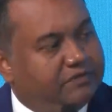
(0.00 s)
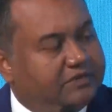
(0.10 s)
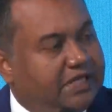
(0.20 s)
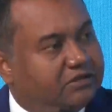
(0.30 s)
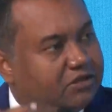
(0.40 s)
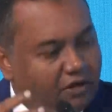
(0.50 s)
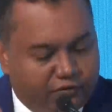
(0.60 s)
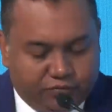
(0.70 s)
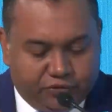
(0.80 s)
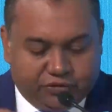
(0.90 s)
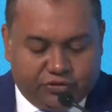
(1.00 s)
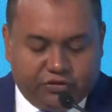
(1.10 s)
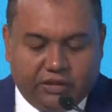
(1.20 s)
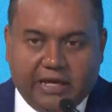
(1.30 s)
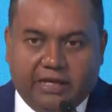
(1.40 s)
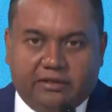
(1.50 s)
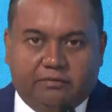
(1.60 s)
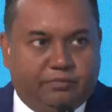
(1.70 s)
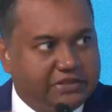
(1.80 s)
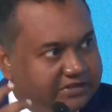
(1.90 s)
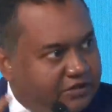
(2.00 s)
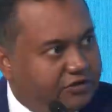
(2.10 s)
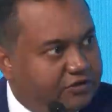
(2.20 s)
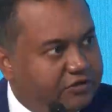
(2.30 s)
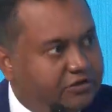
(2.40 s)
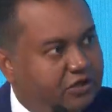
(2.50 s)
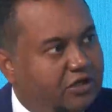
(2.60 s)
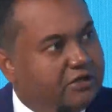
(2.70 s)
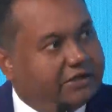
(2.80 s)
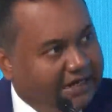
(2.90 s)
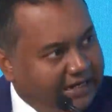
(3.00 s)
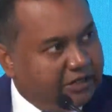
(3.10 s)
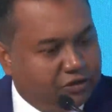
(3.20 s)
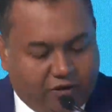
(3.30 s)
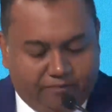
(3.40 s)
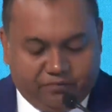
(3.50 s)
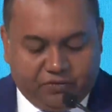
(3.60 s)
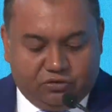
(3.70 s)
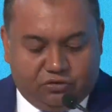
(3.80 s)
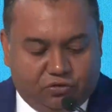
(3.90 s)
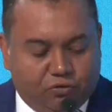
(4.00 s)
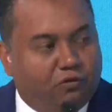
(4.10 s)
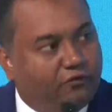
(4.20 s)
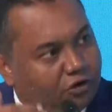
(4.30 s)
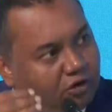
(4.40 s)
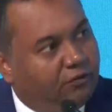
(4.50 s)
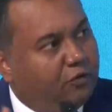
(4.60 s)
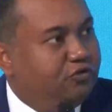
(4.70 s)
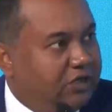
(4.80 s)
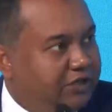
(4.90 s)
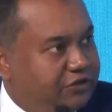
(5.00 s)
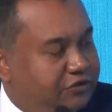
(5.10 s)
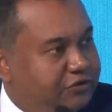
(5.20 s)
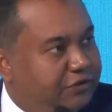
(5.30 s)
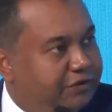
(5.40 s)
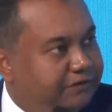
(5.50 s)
that governments and businesses can adopt to overcome those challenges?